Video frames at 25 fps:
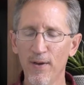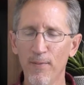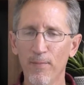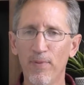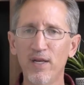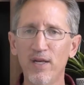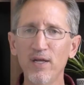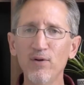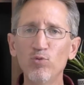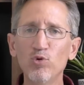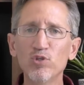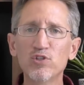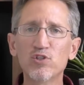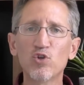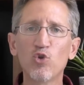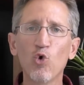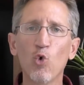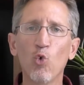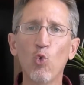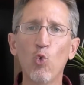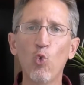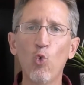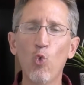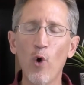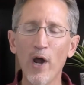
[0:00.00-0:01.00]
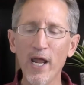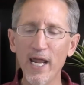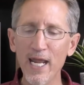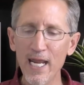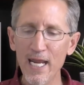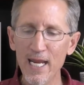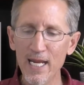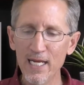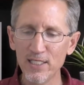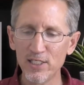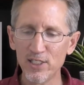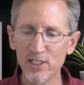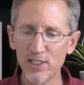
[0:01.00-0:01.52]
but it was the
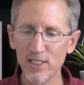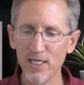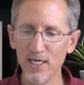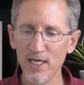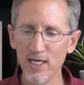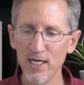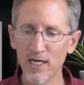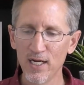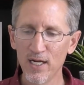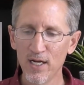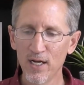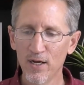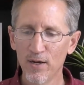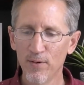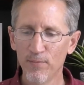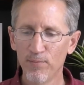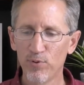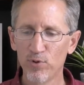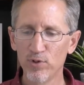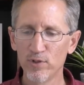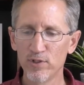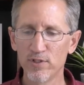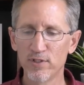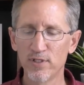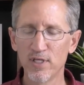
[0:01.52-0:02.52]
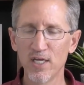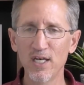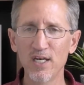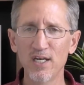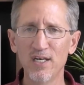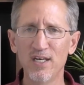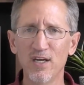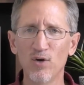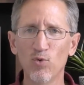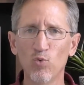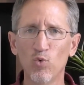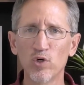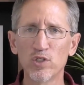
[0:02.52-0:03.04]
way she presented
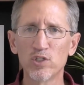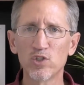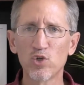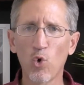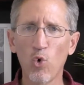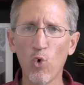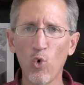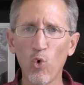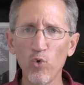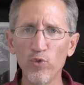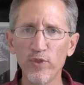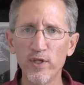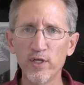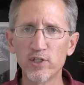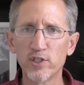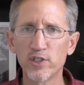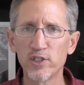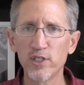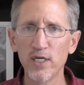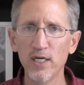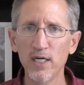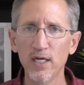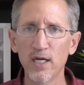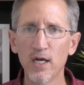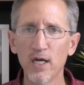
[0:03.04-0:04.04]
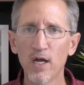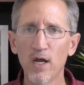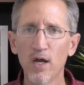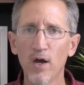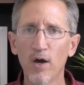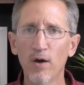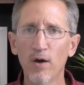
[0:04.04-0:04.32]
it. We're told that she